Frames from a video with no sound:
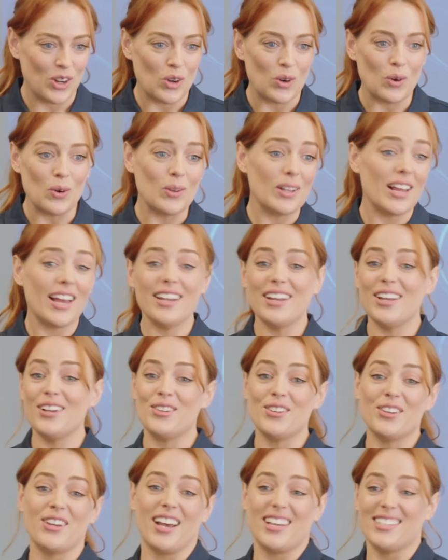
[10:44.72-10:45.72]
All I need
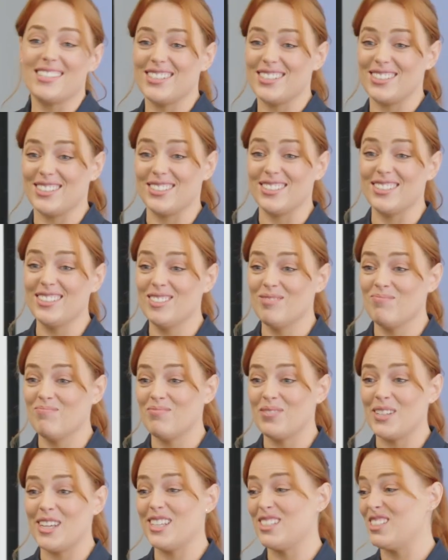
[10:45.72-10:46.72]
you guys to do
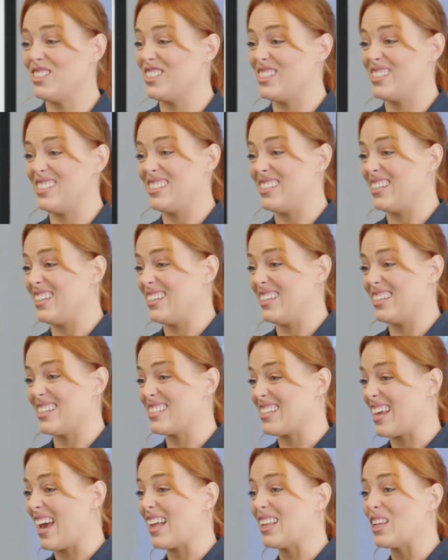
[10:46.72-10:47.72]
is just sit
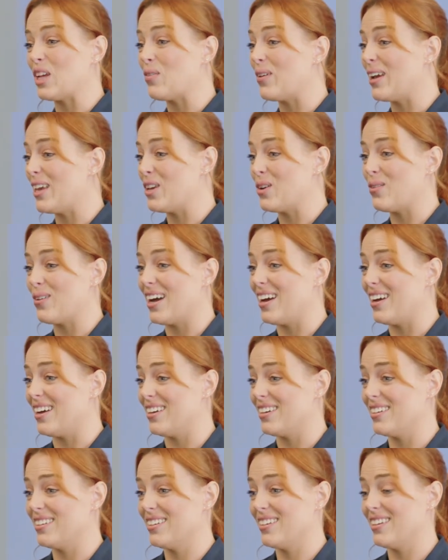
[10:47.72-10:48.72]
exactly where you
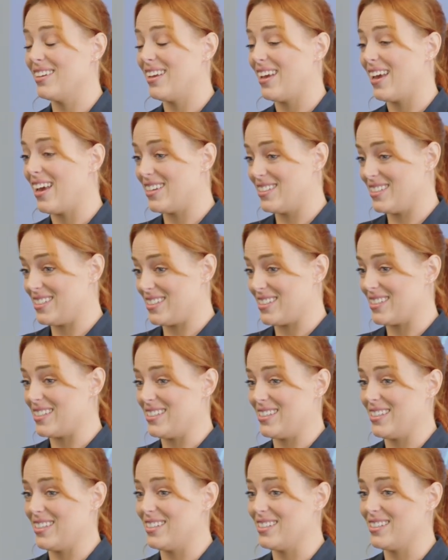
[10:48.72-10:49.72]
are and just
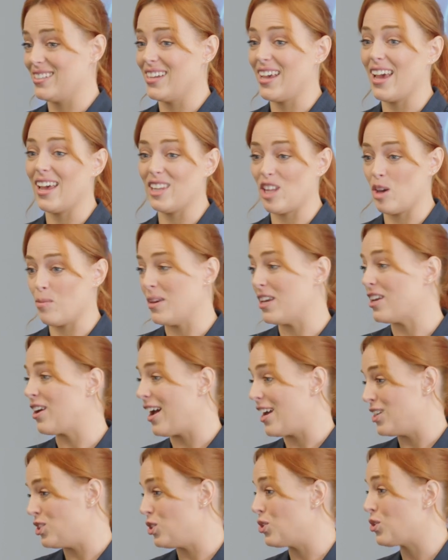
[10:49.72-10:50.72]
listen and let me
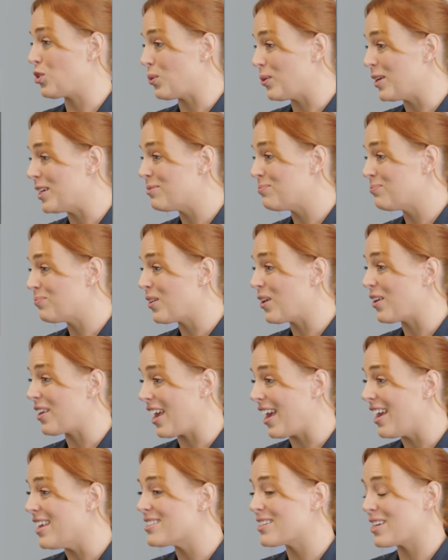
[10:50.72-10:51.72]
guide you through it,
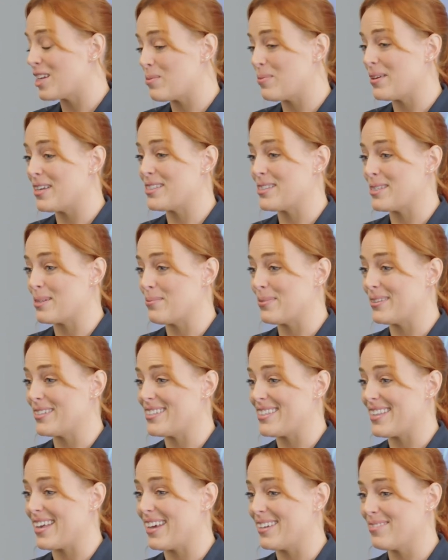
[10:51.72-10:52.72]
okay? It's going to be as simple
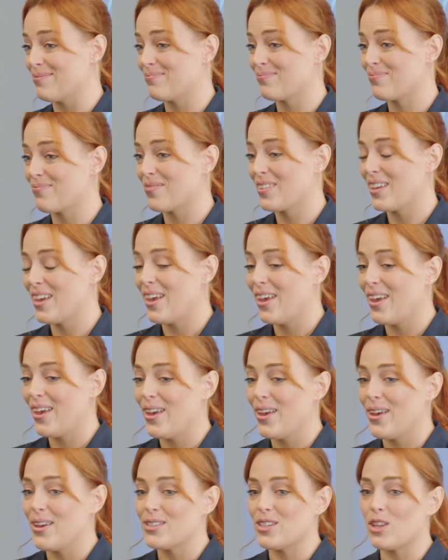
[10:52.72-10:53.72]
as that.
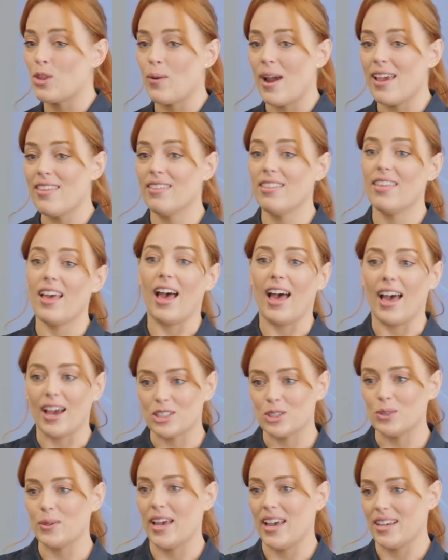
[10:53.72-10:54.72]
So the way that the
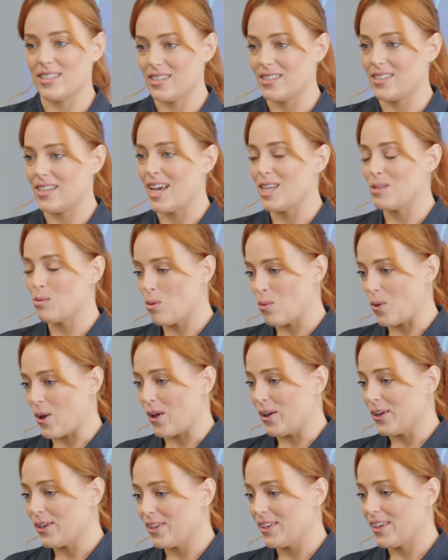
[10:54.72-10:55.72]
actual exercise will
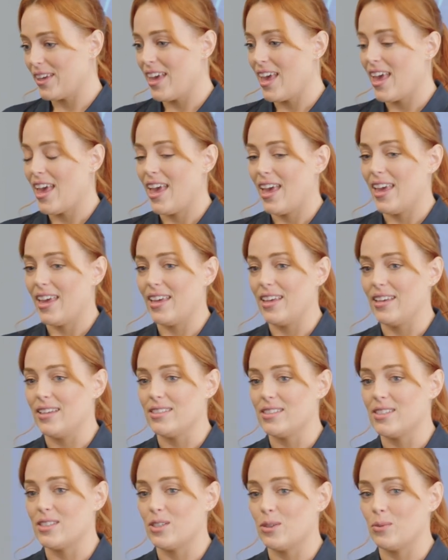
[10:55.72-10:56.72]
work
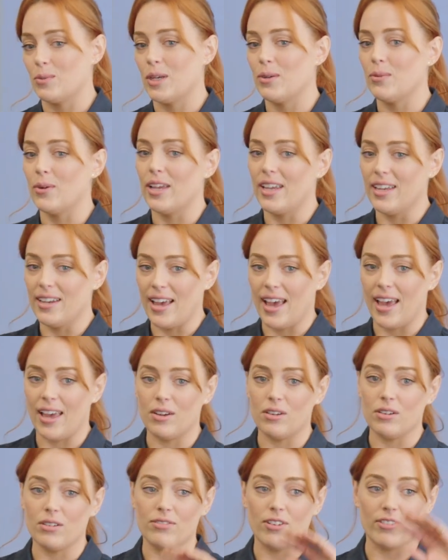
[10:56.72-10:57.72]
is we will
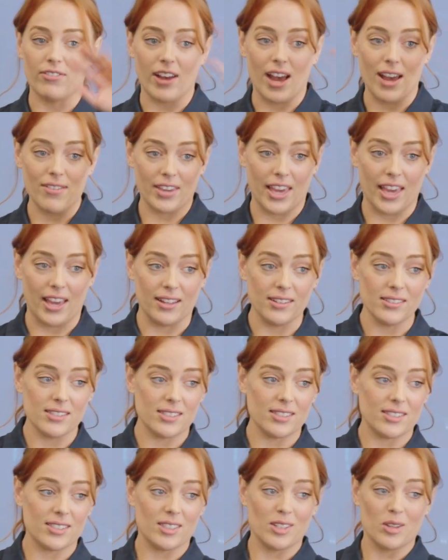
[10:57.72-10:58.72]
inhale for 5
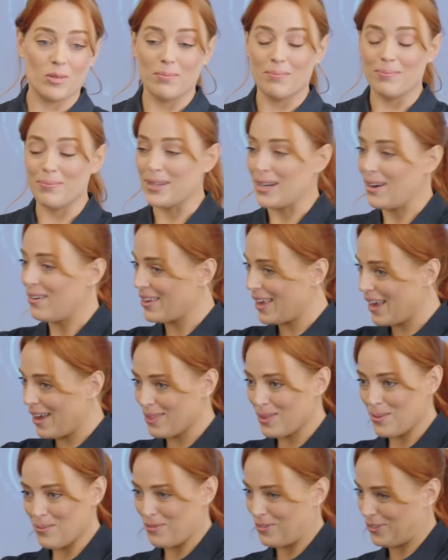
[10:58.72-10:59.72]
counts, but I'll
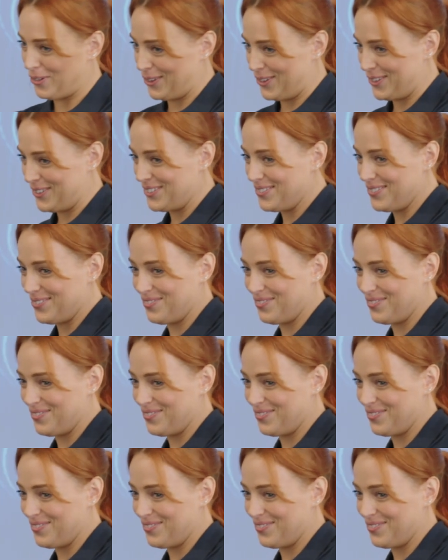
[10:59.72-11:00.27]
count them for you.